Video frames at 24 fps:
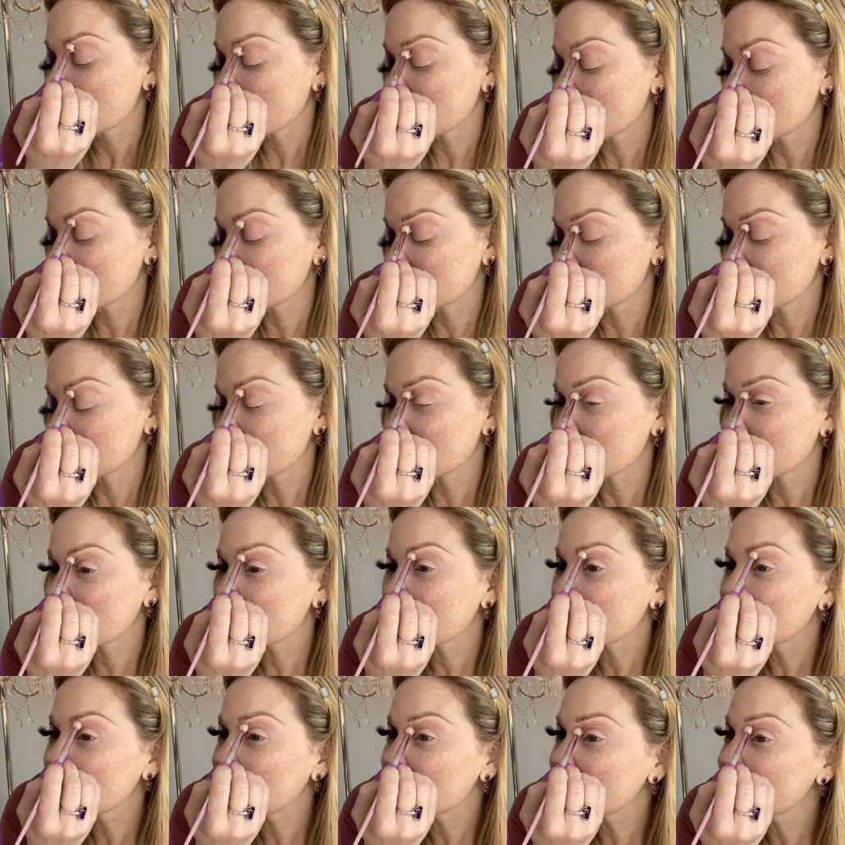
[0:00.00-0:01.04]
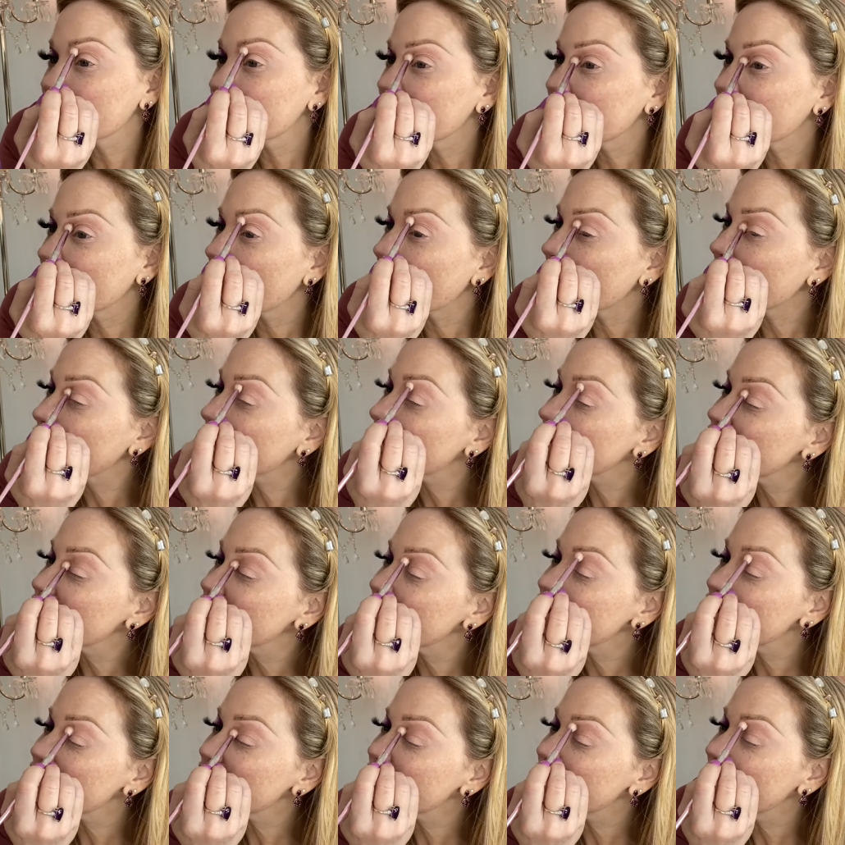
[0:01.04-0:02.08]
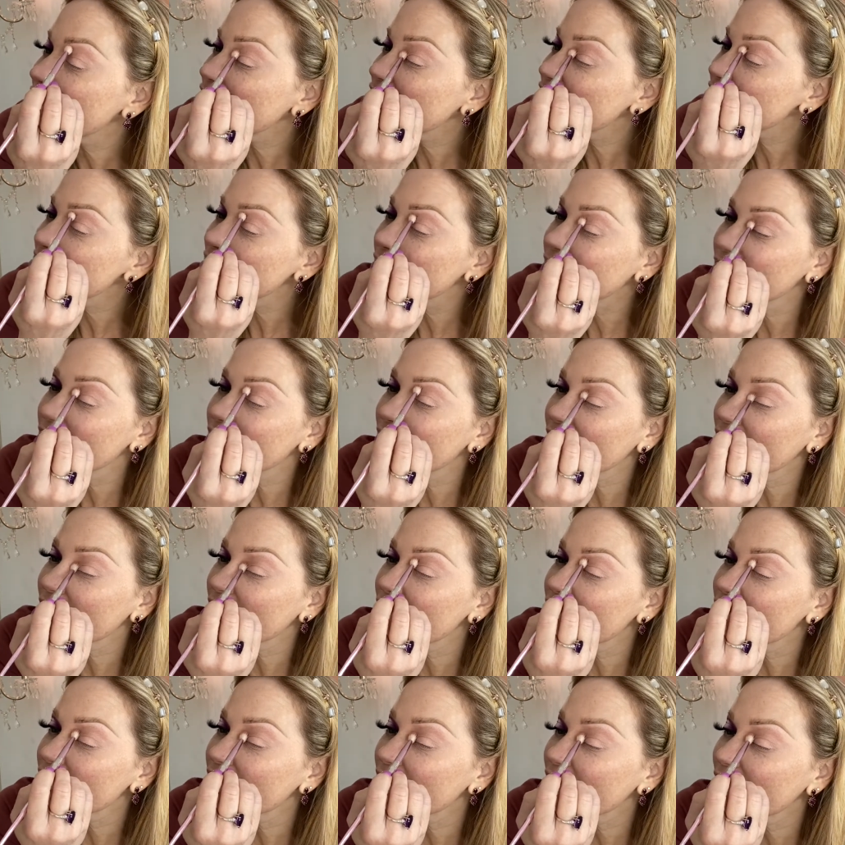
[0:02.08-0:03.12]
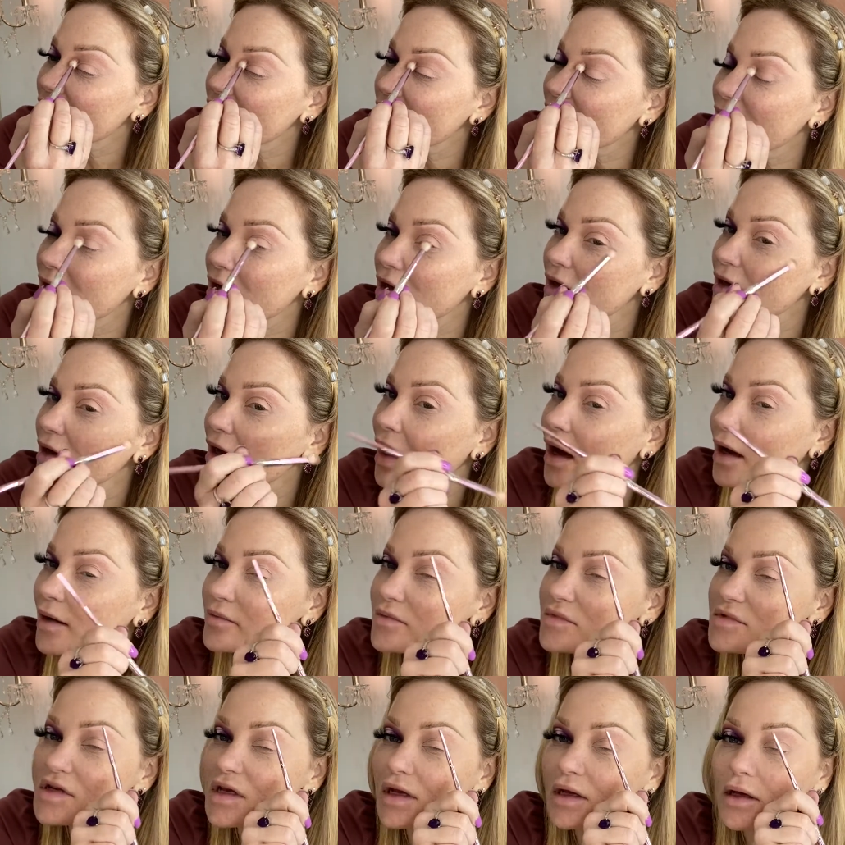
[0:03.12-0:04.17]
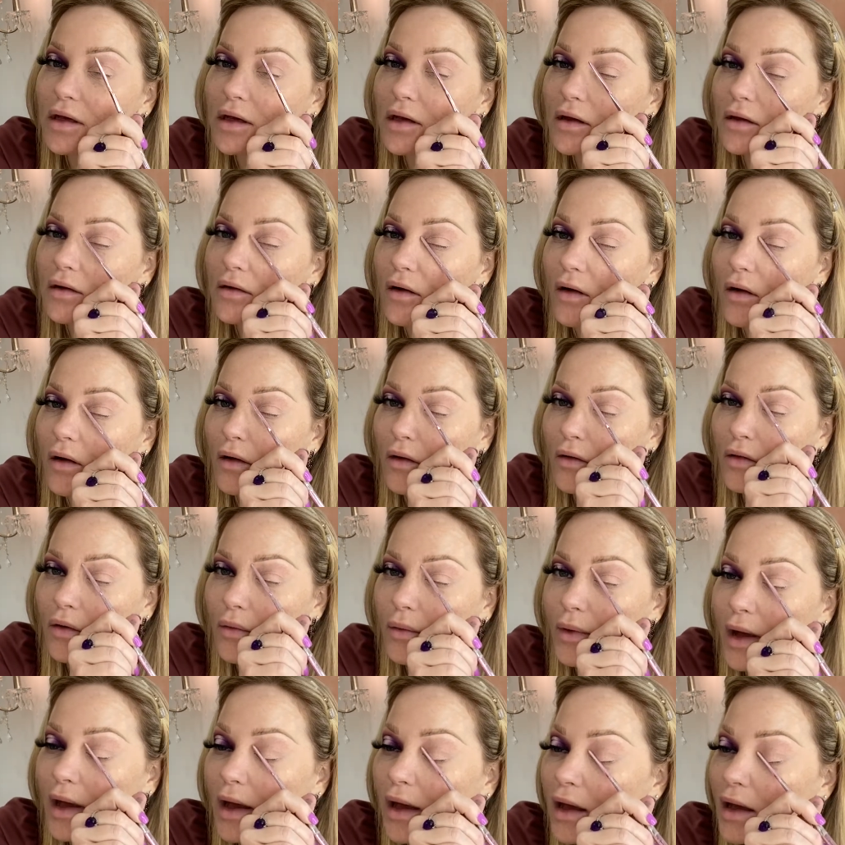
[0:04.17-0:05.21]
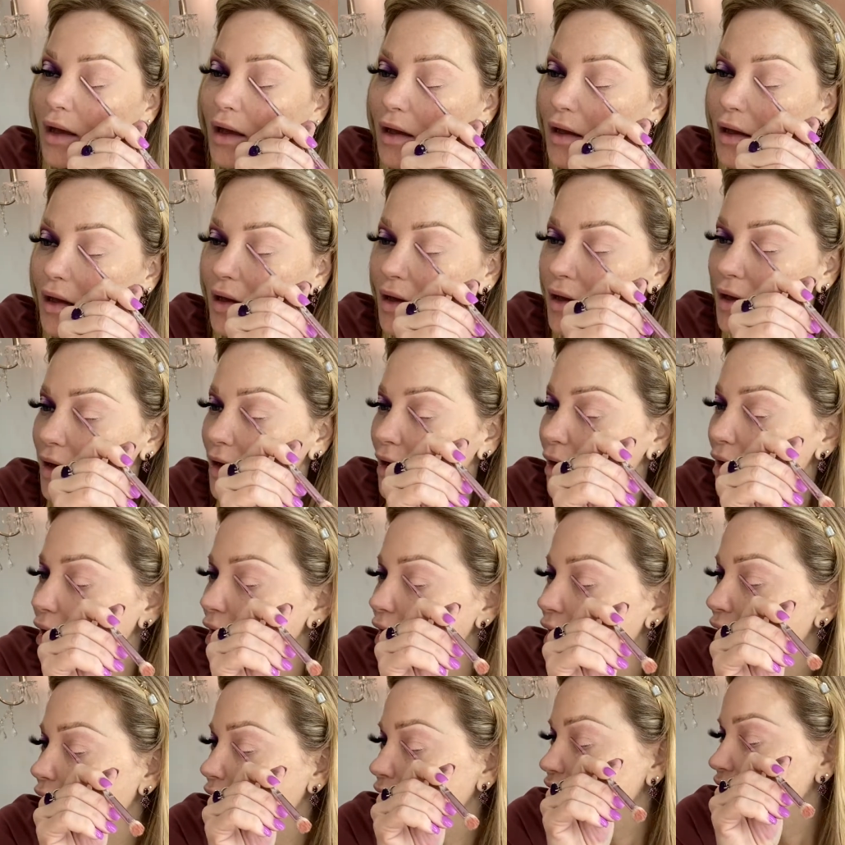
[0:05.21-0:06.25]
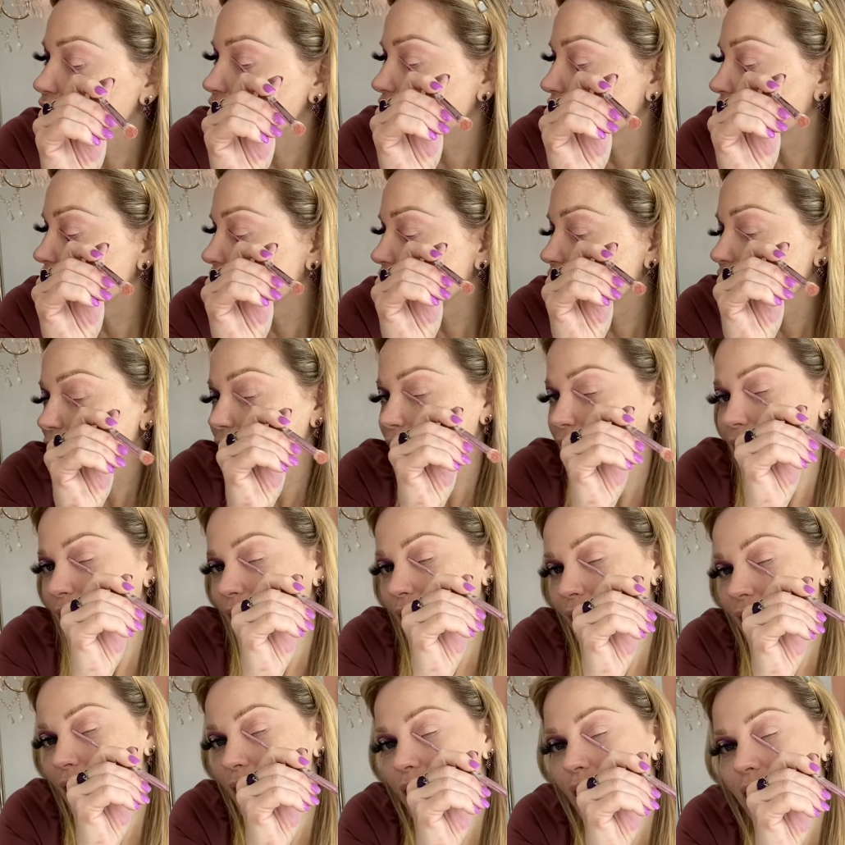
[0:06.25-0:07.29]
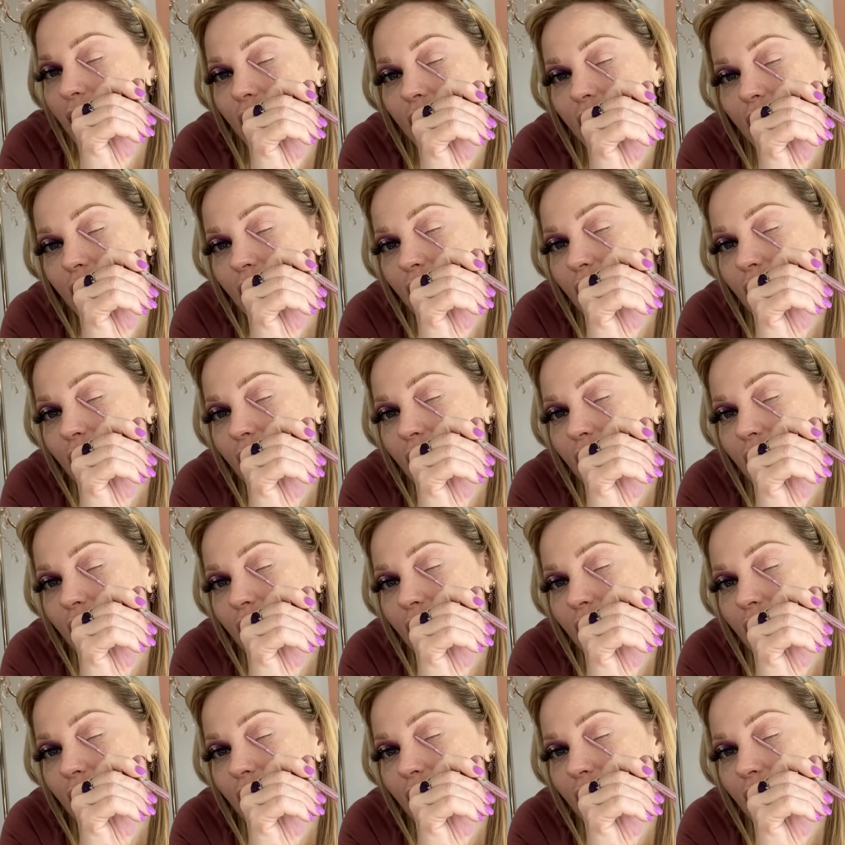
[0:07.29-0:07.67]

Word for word: under Glucose, just because I'm very fair, and I'm taking it all the way over here.